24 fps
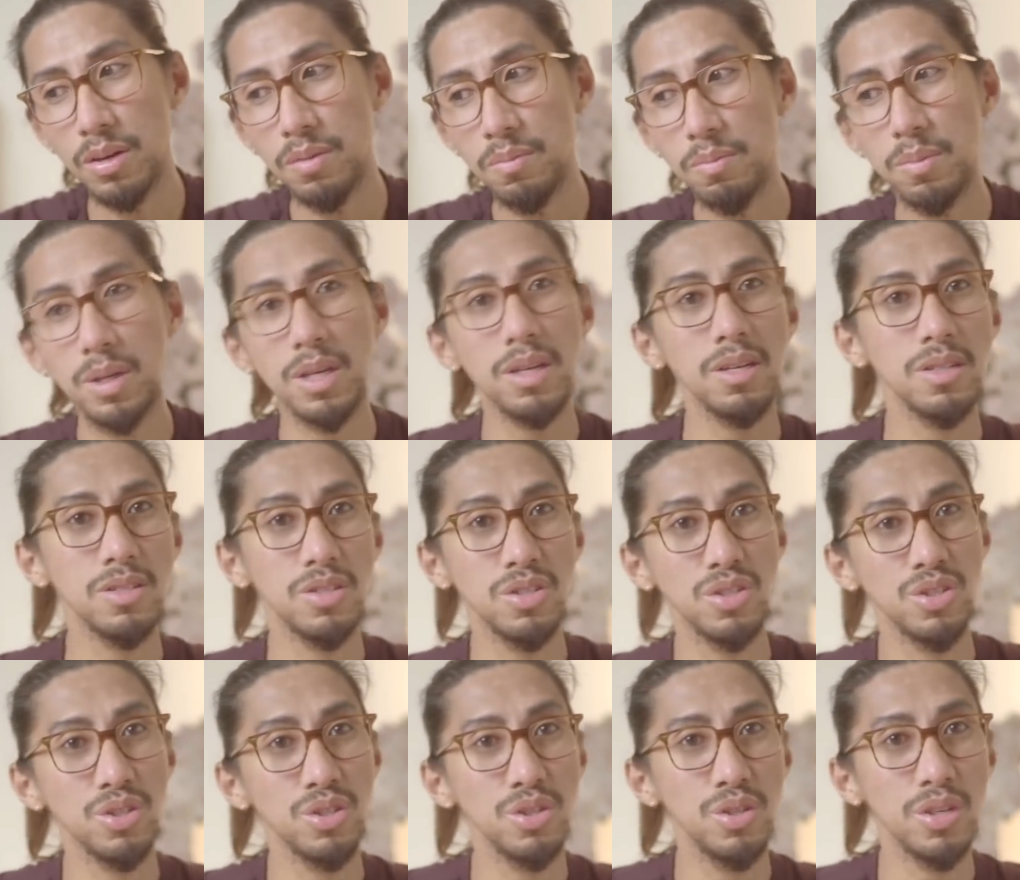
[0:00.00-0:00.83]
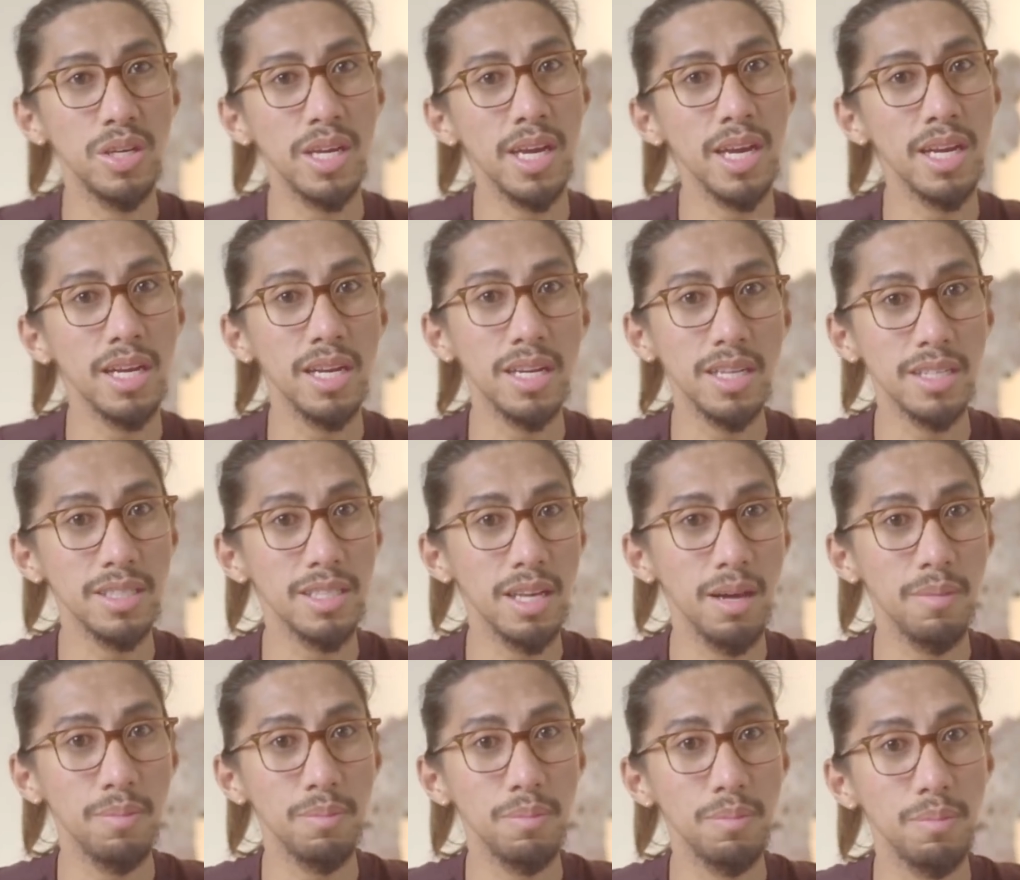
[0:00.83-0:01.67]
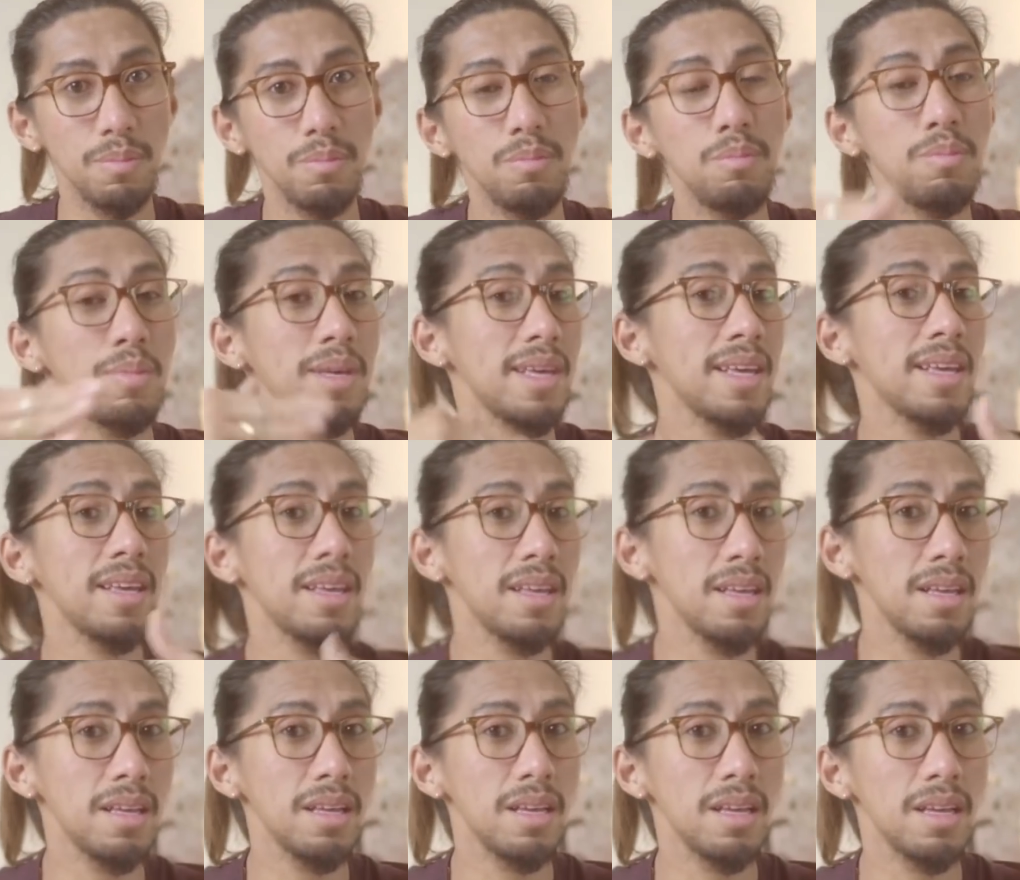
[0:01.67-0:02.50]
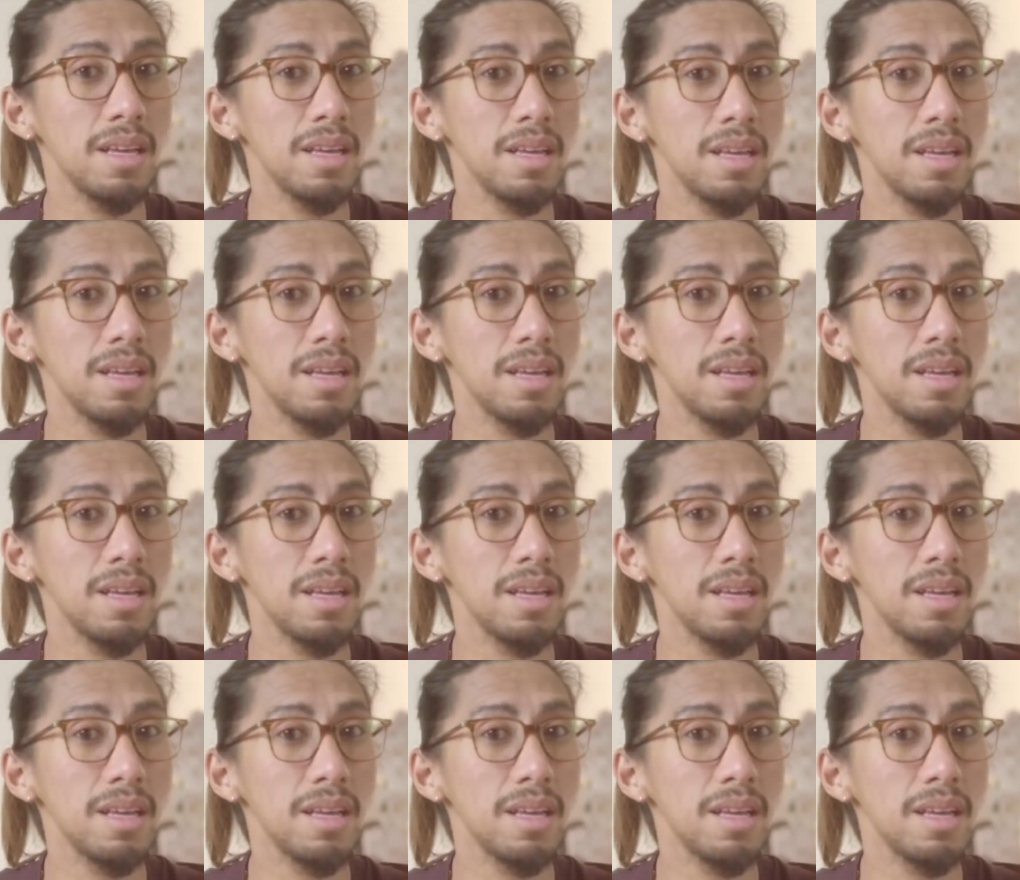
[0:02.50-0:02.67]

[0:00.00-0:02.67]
because you can't accept me